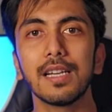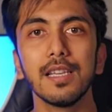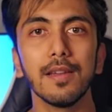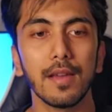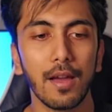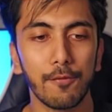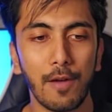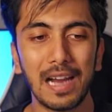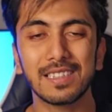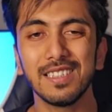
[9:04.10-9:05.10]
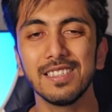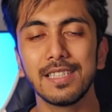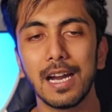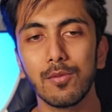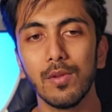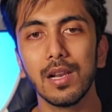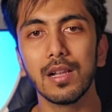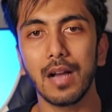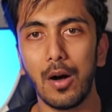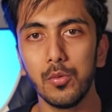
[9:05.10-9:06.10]
the factors that will
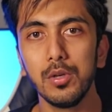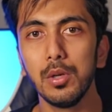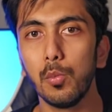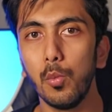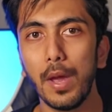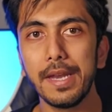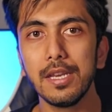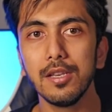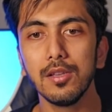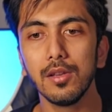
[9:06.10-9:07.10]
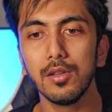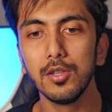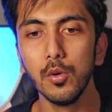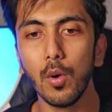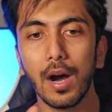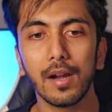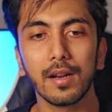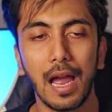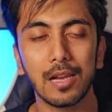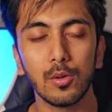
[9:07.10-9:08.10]
count when you are
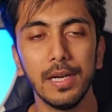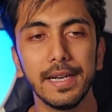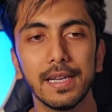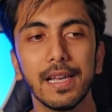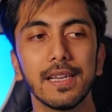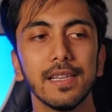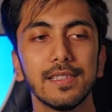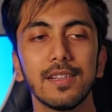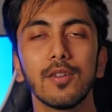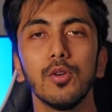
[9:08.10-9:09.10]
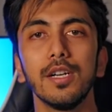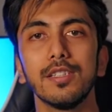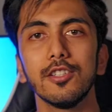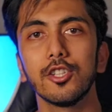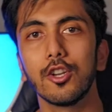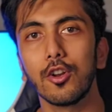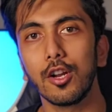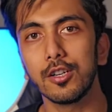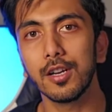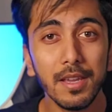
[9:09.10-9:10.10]
calculating, like, is it a good decision or
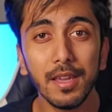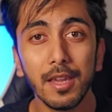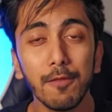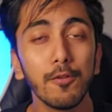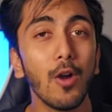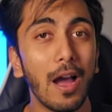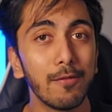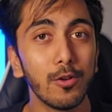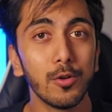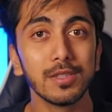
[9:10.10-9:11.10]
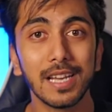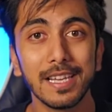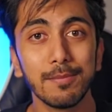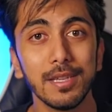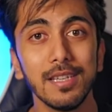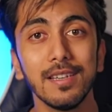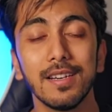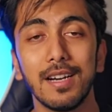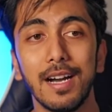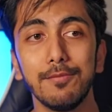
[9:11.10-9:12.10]
not. If you have loans like me,
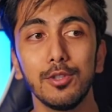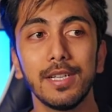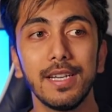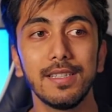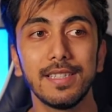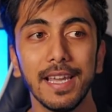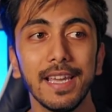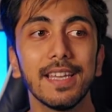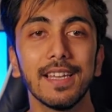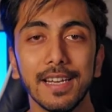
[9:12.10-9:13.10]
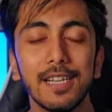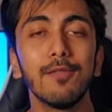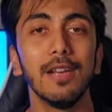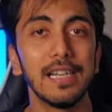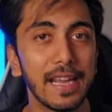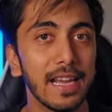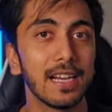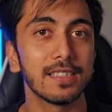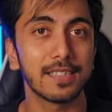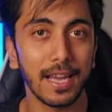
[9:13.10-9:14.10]
I would say it will
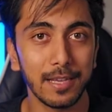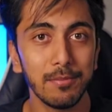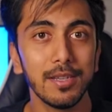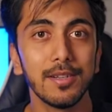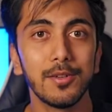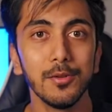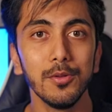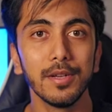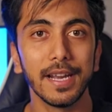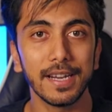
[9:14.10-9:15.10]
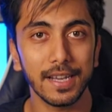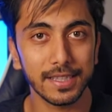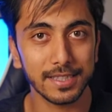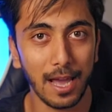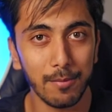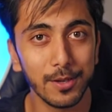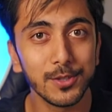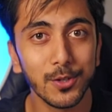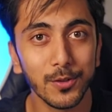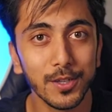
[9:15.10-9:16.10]
take us time to get
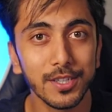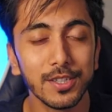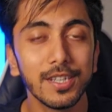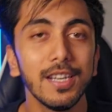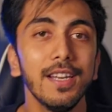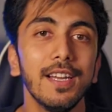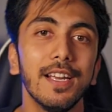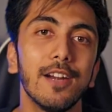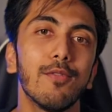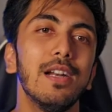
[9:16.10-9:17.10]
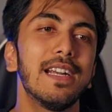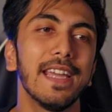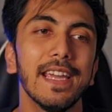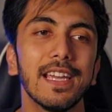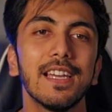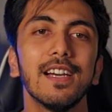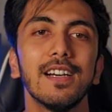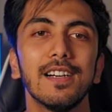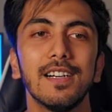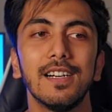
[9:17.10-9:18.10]
established over here. It will take
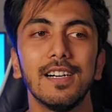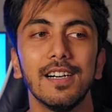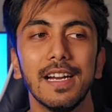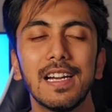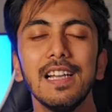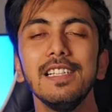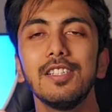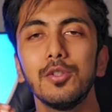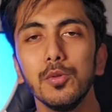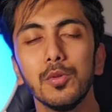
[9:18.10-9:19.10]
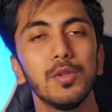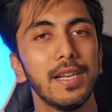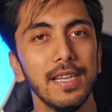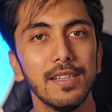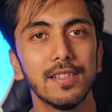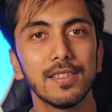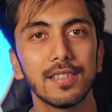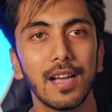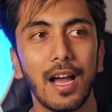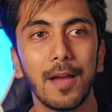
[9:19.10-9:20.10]
at least 2 to 3
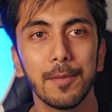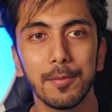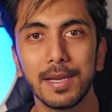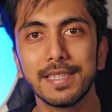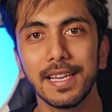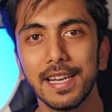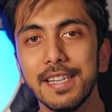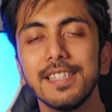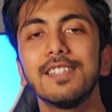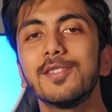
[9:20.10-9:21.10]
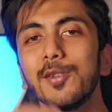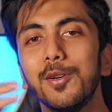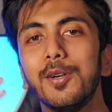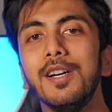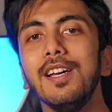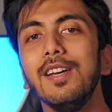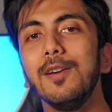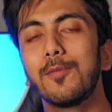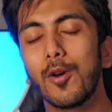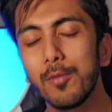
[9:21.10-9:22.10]
years. I'm in my second year, so
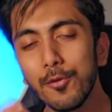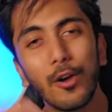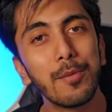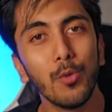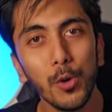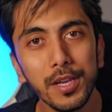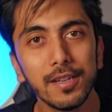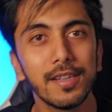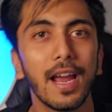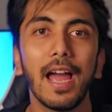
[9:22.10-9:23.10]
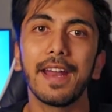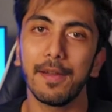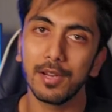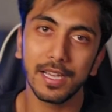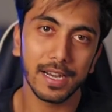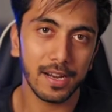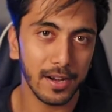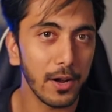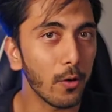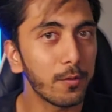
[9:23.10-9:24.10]
probably one more year and I will get
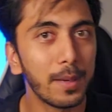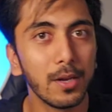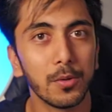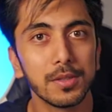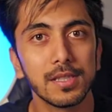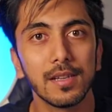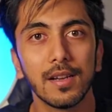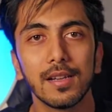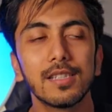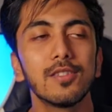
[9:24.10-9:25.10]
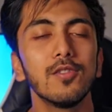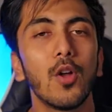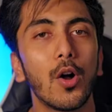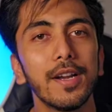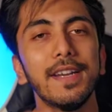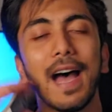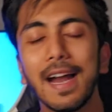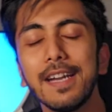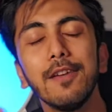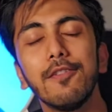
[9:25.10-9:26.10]
rid of my loans. It's not
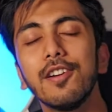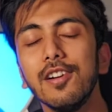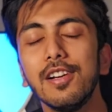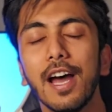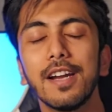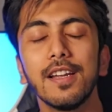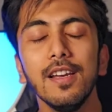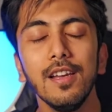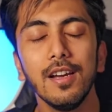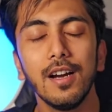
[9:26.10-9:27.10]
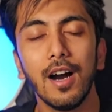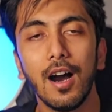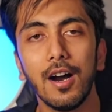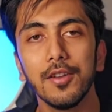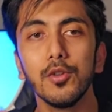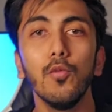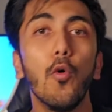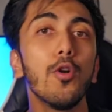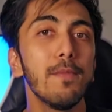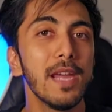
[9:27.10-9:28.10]
that difficult that you
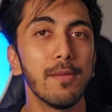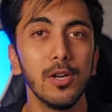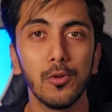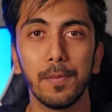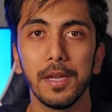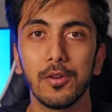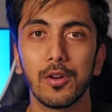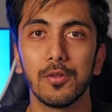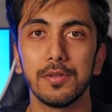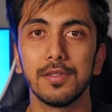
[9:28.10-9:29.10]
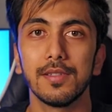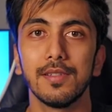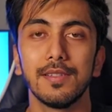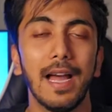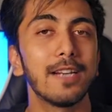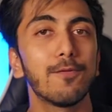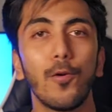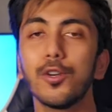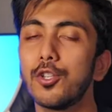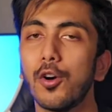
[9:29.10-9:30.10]
won't be able to pay your loan. That's
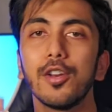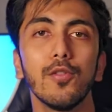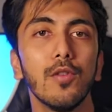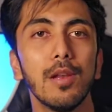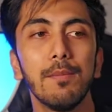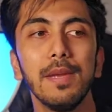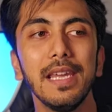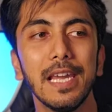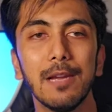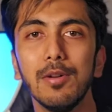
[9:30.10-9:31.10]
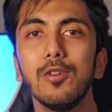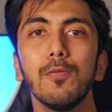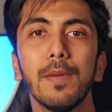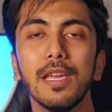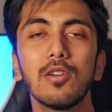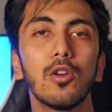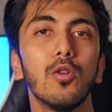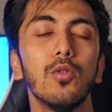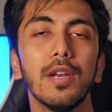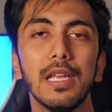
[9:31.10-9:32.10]
for sure. You will be able to pay your
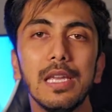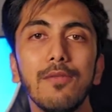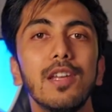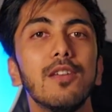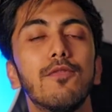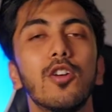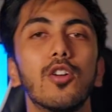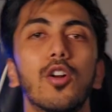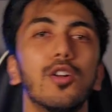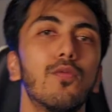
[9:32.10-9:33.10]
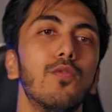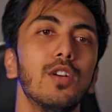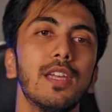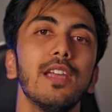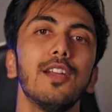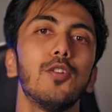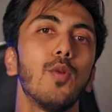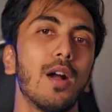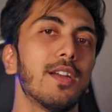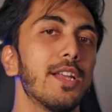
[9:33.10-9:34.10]
loan even if you're not working
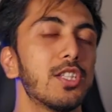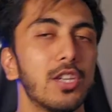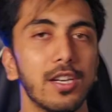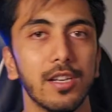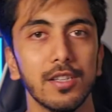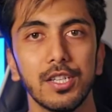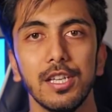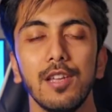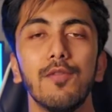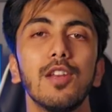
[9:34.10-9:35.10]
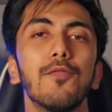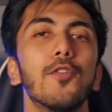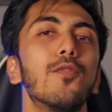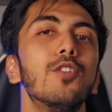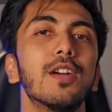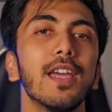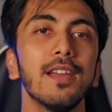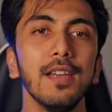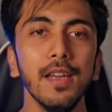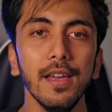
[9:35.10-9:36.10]
into architecture industry, even if you're
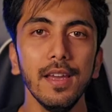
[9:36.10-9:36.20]
working